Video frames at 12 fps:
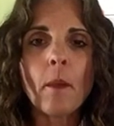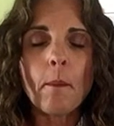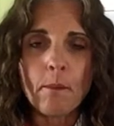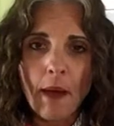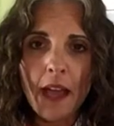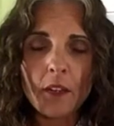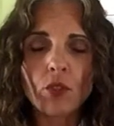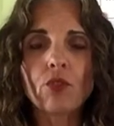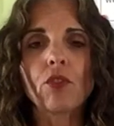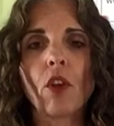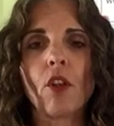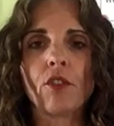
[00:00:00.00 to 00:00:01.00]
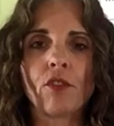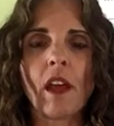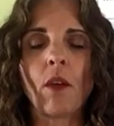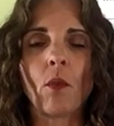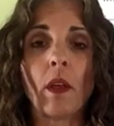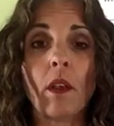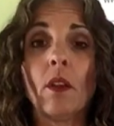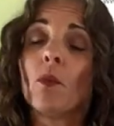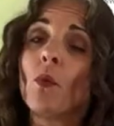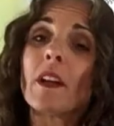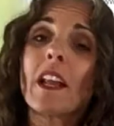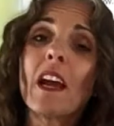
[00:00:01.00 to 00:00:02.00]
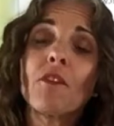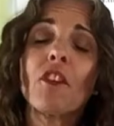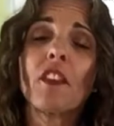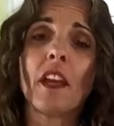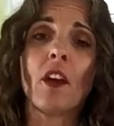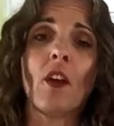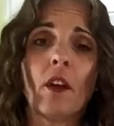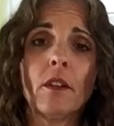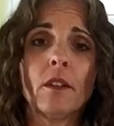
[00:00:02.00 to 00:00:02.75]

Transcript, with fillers: battle scars that way, whatever they are,